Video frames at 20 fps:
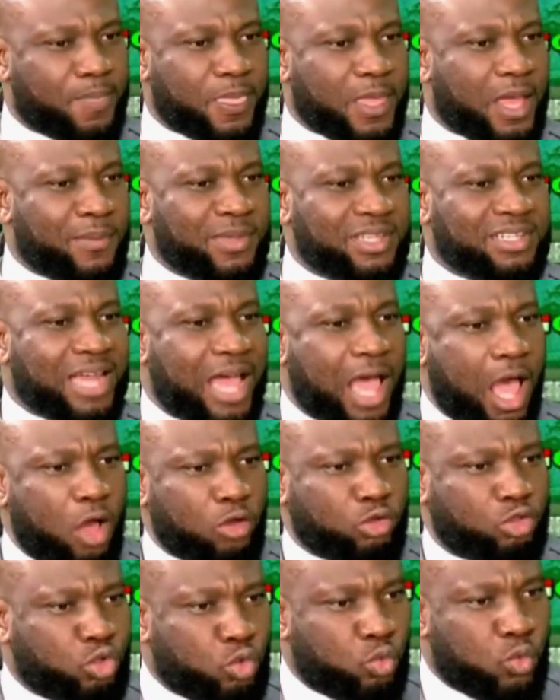I mean,
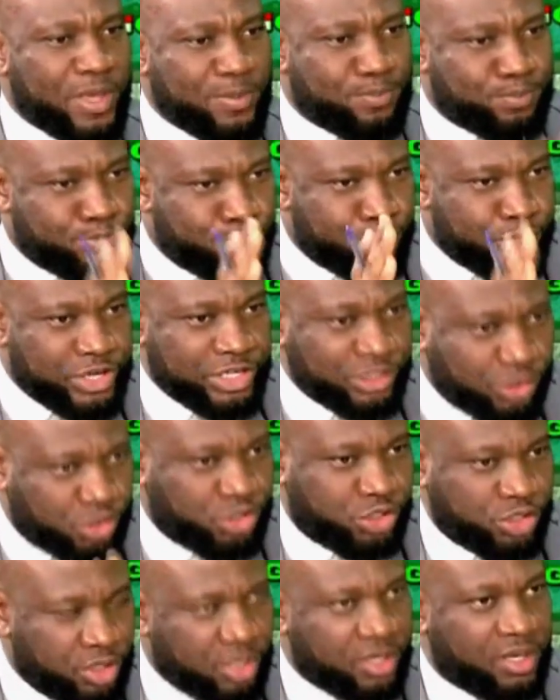how do we
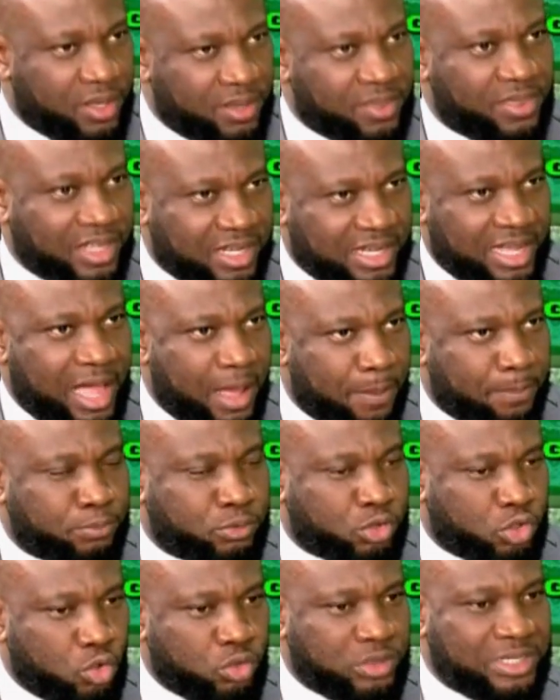bridge the gap
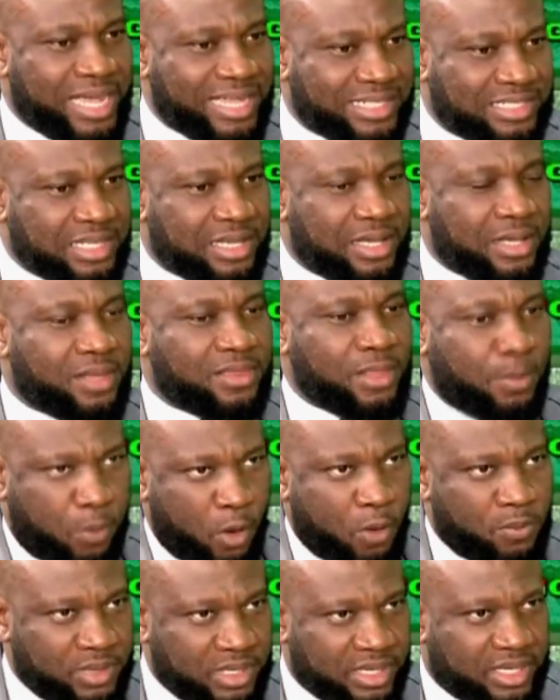so that the
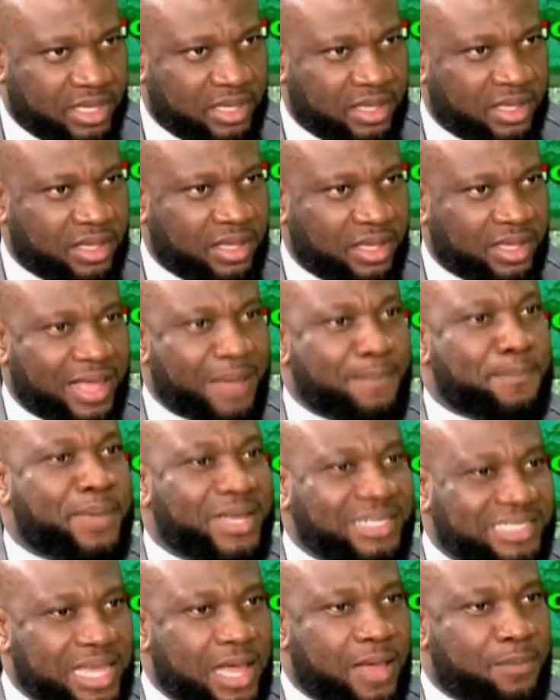public can
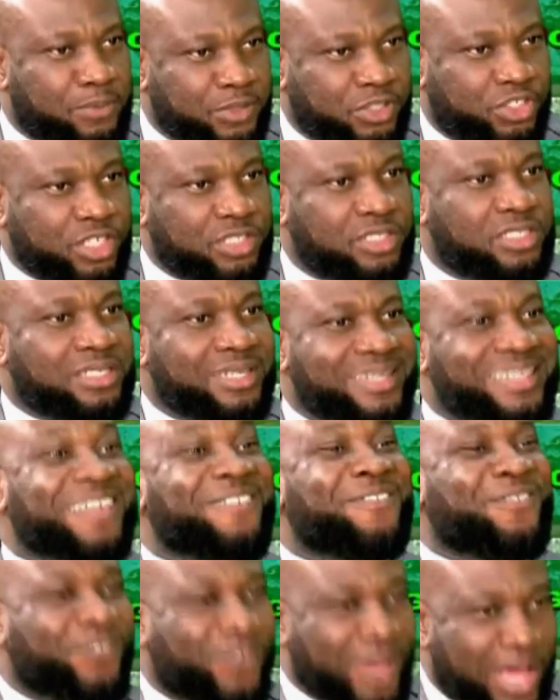better appreciate the
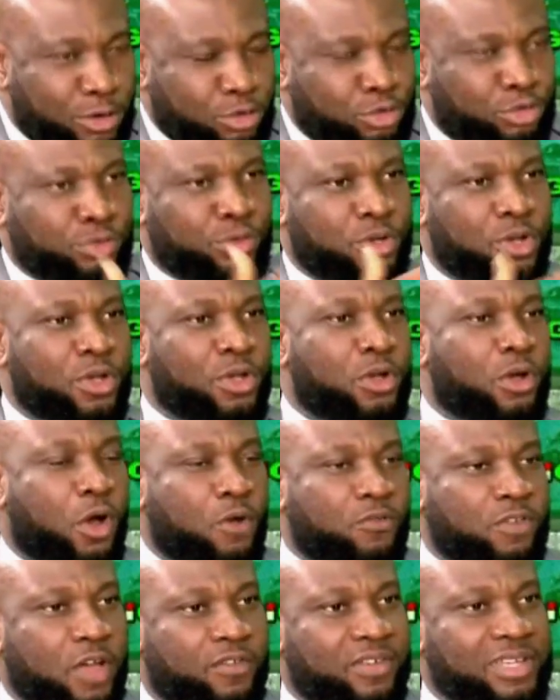value
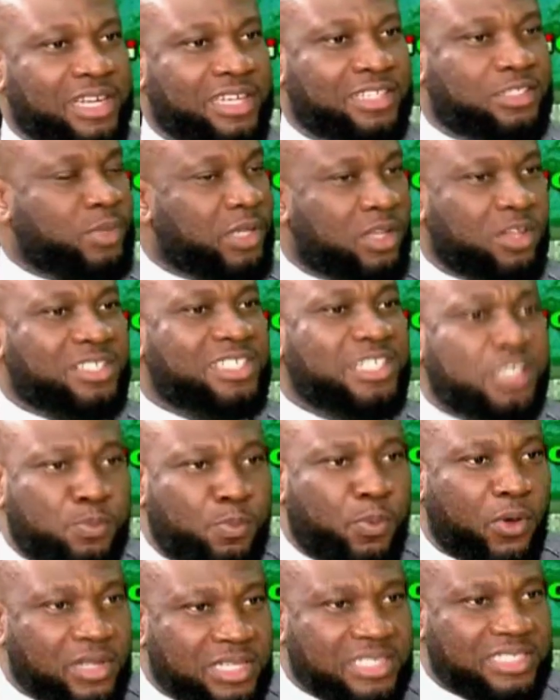of governance? Because these
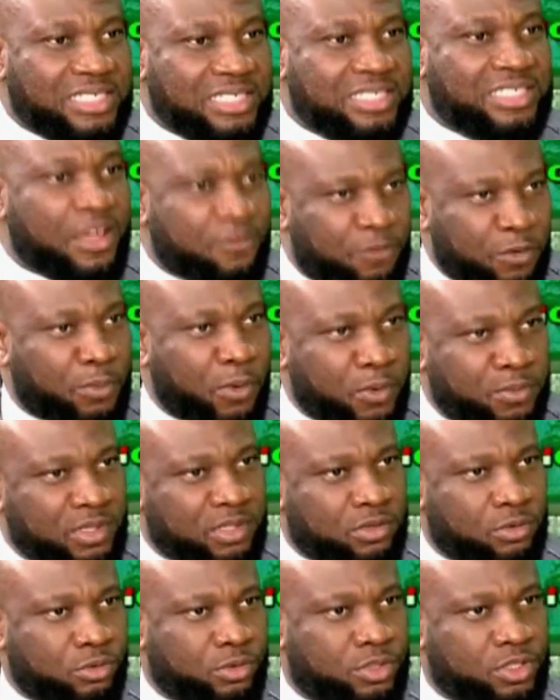policies are for
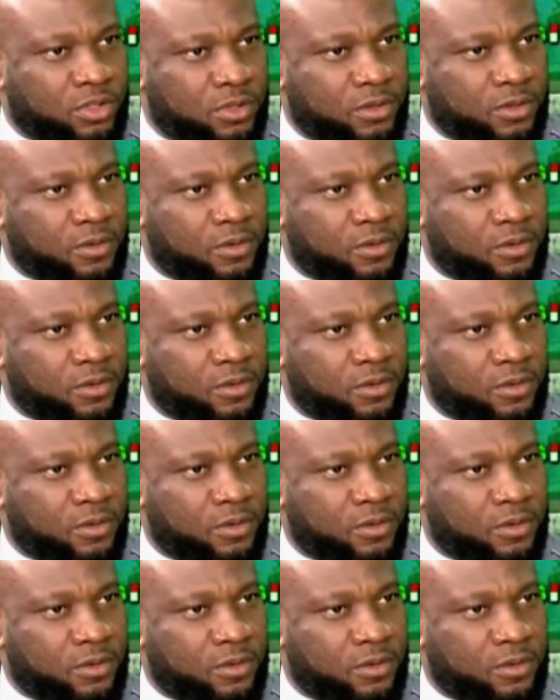public good.